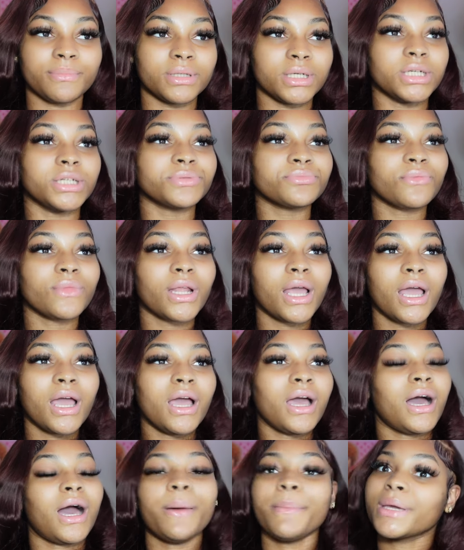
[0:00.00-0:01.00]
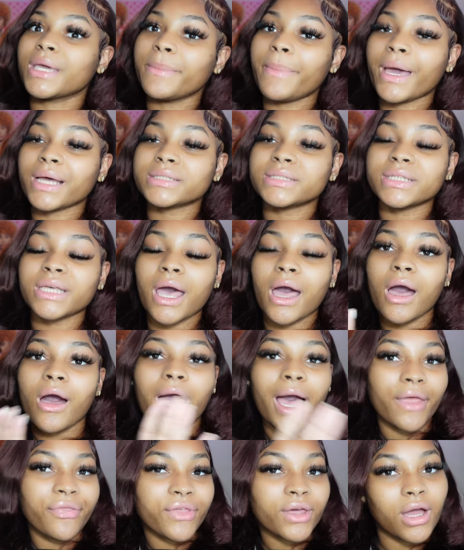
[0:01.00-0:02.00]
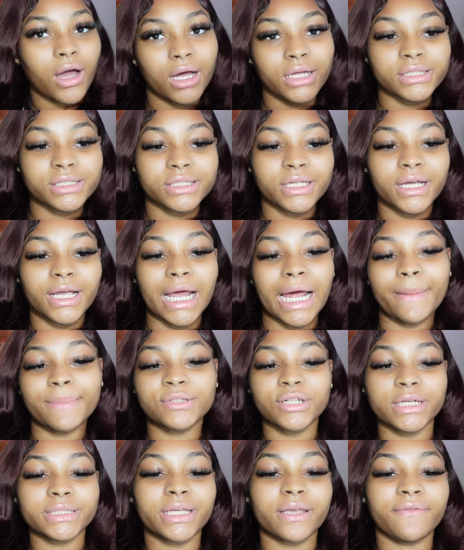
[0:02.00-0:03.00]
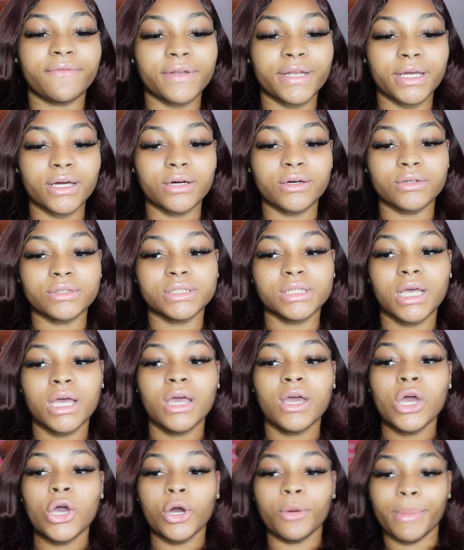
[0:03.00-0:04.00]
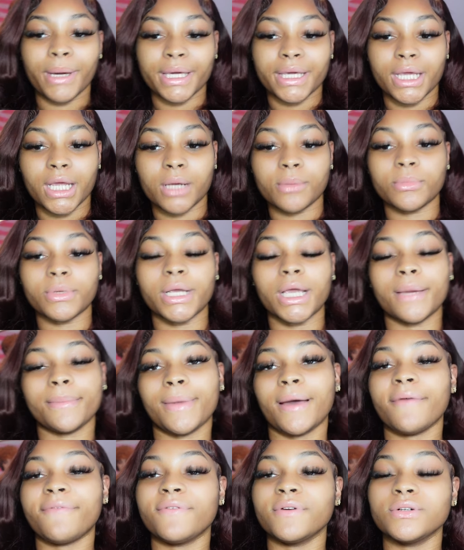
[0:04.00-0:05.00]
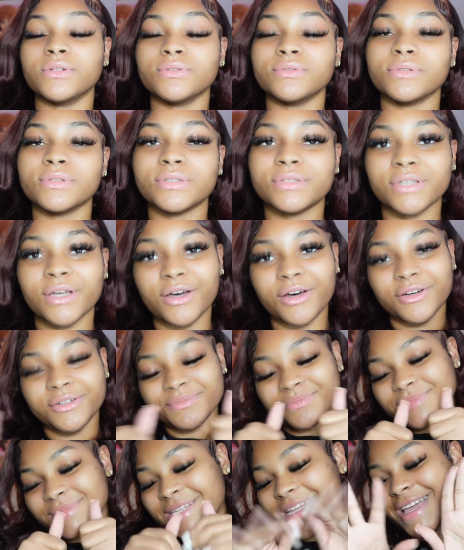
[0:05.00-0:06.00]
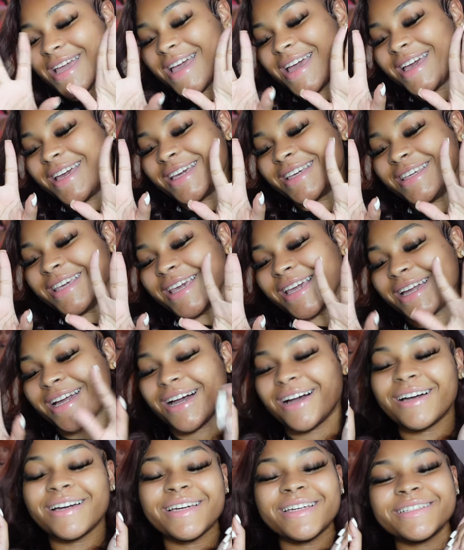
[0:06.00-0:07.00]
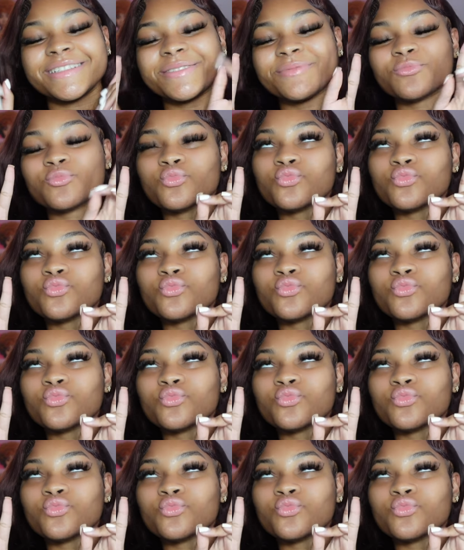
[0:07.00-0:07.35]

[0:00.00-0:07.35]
But I'm gonna get back to y'all at the concert. I'm gonna try to take videos with my camera and my phone. So yeah, guys.